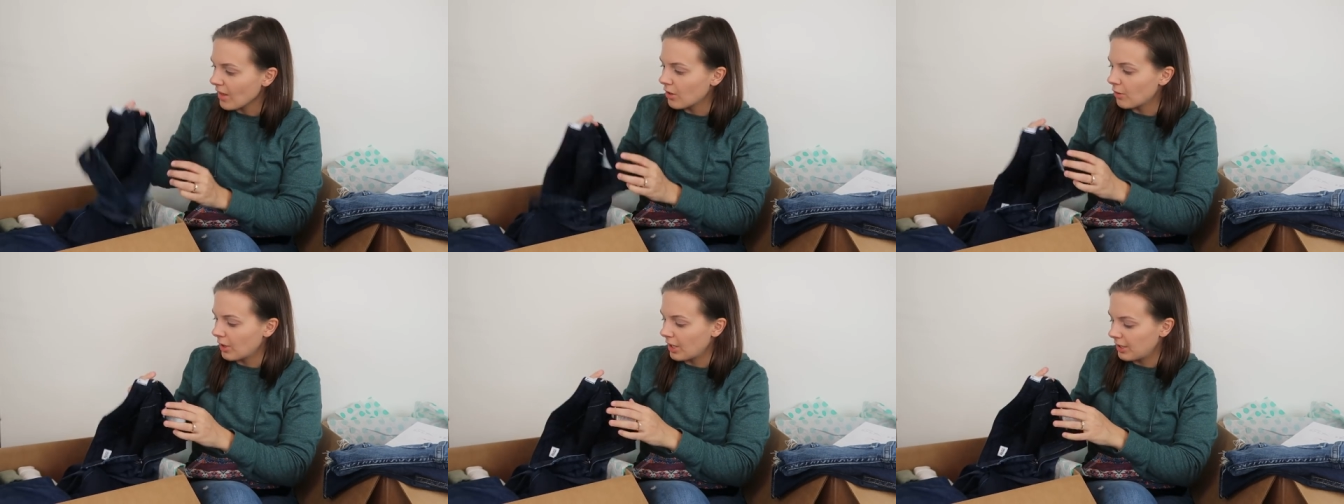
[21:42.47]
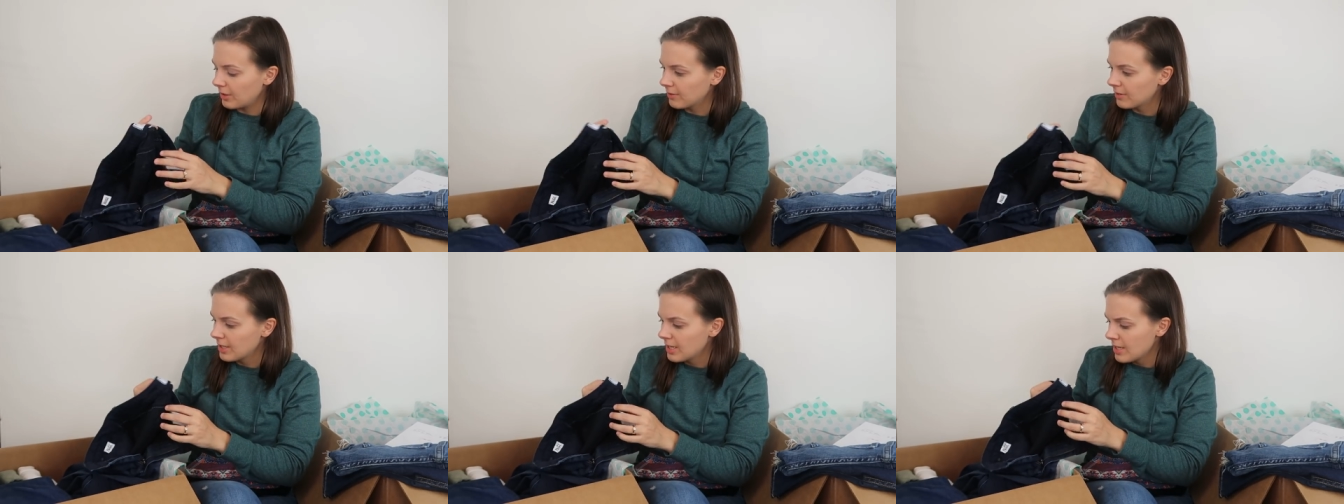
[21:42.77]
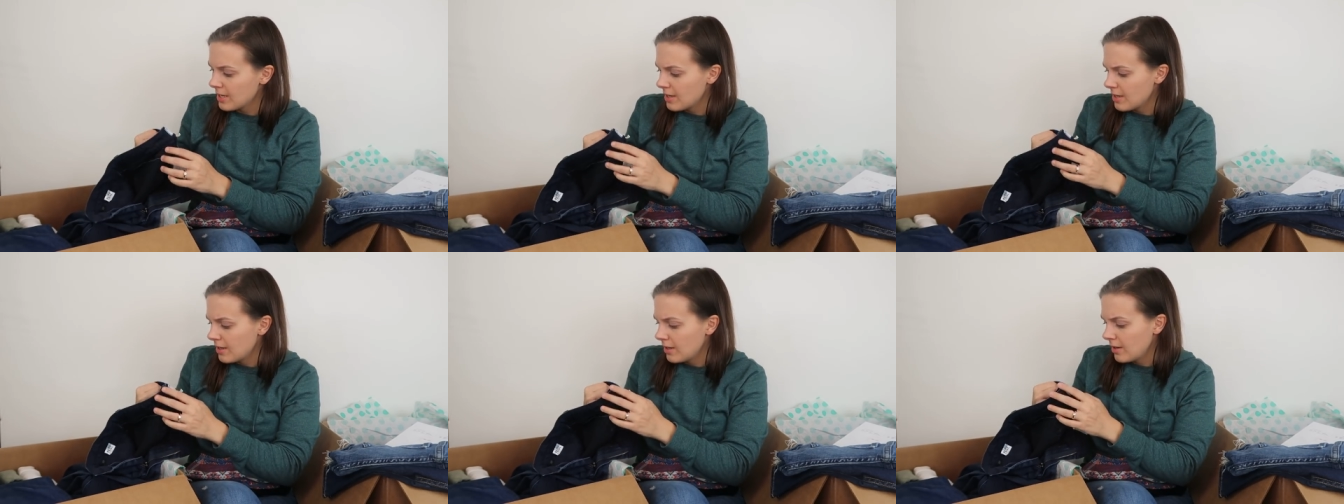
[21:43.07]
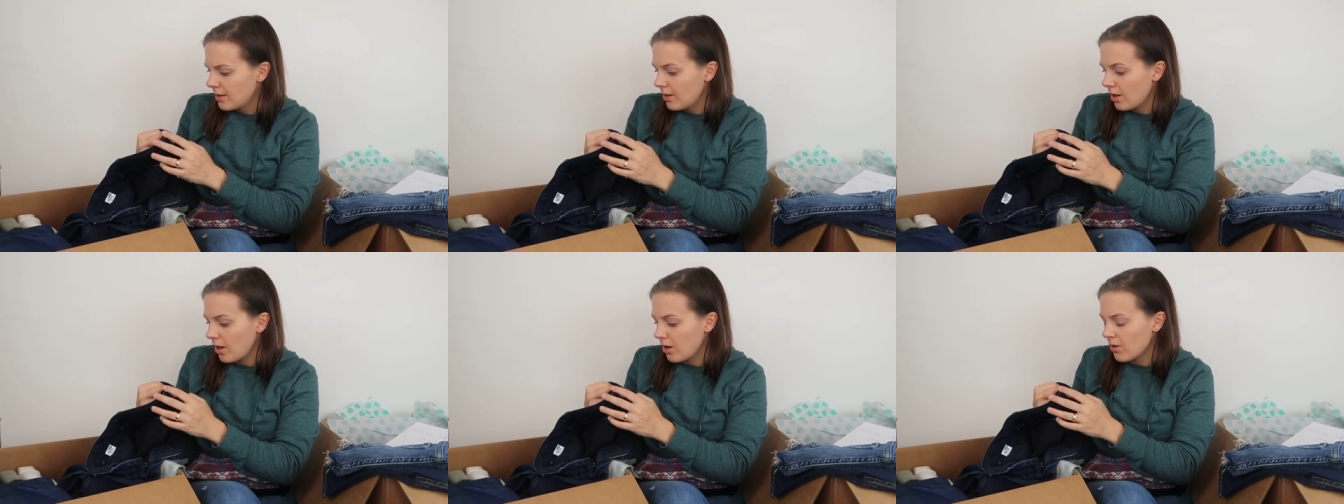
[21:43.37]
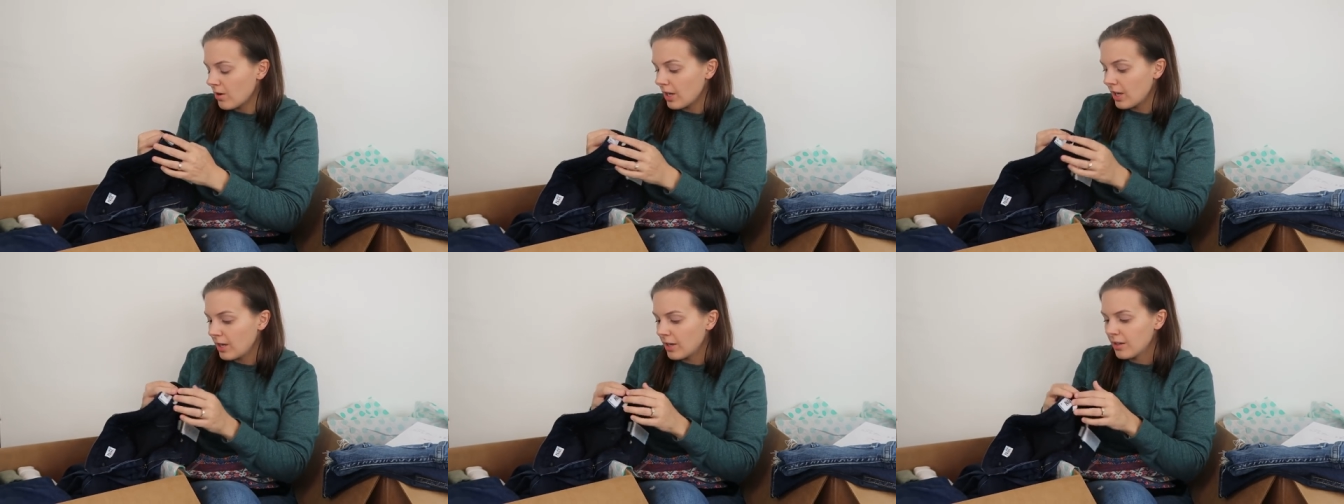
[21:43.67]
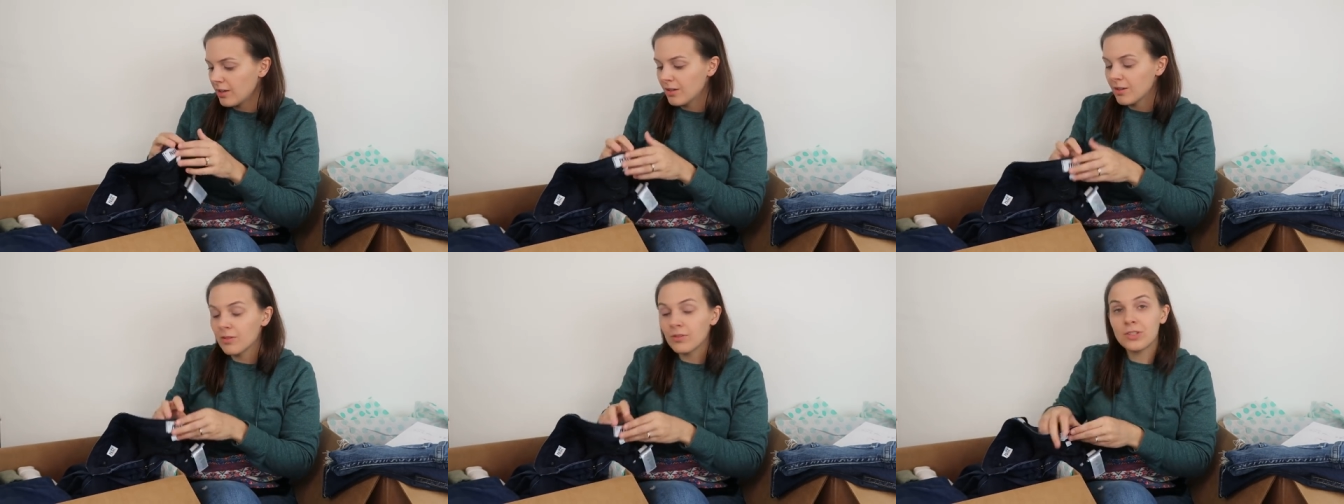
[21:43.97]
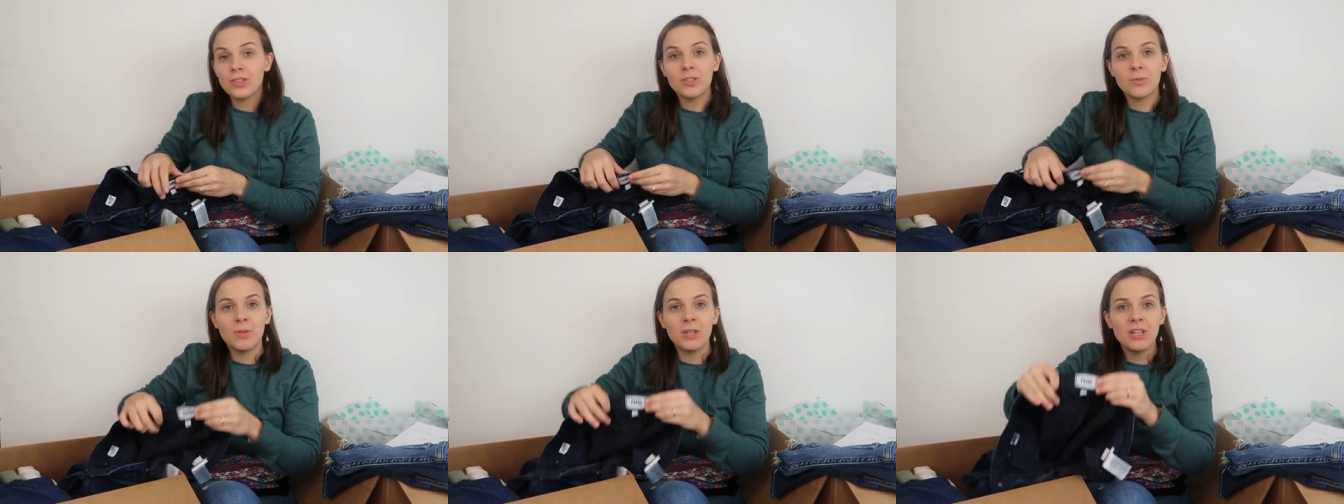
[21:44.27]
All right. Okay,
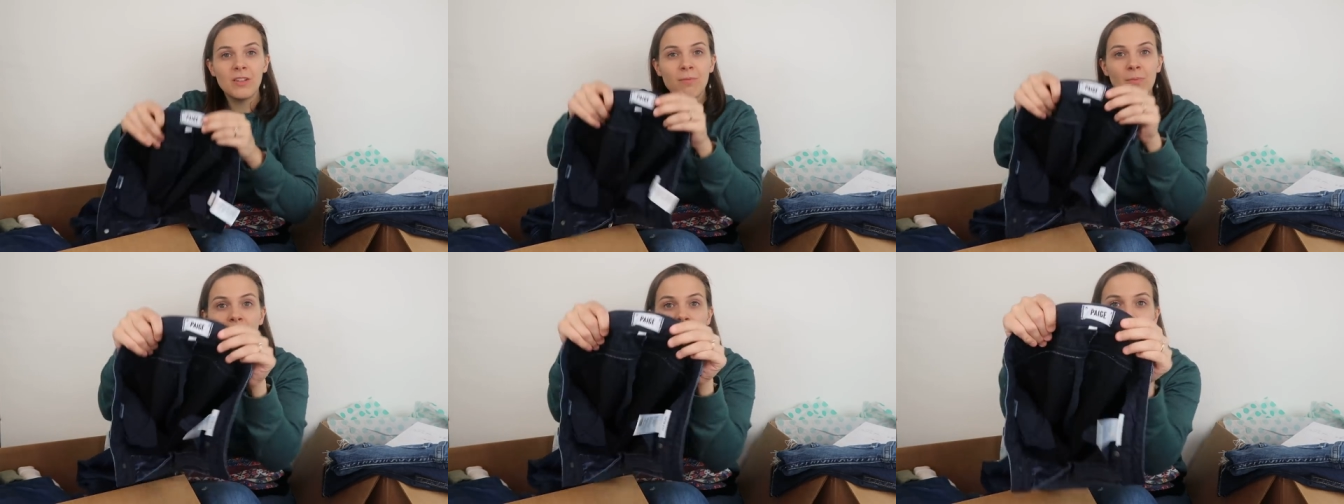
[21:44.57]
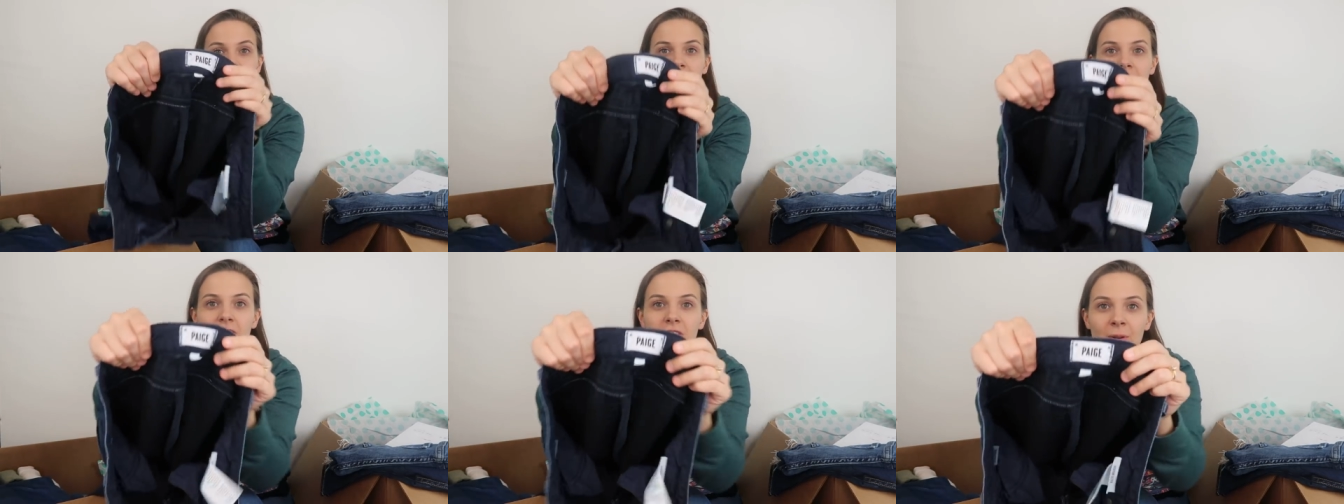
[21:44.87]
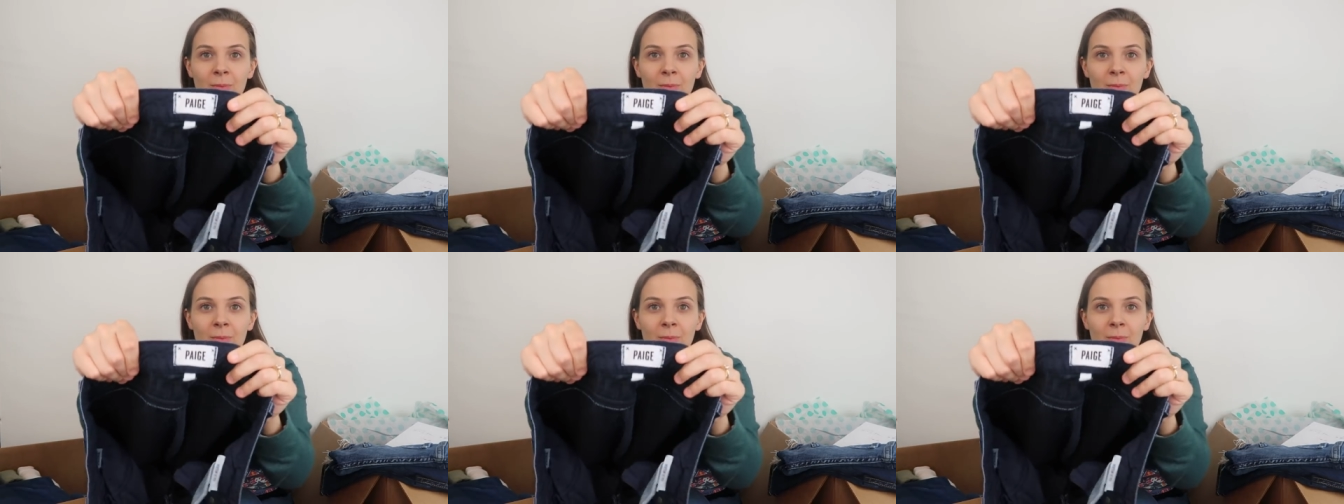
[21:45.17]
speak of Paige,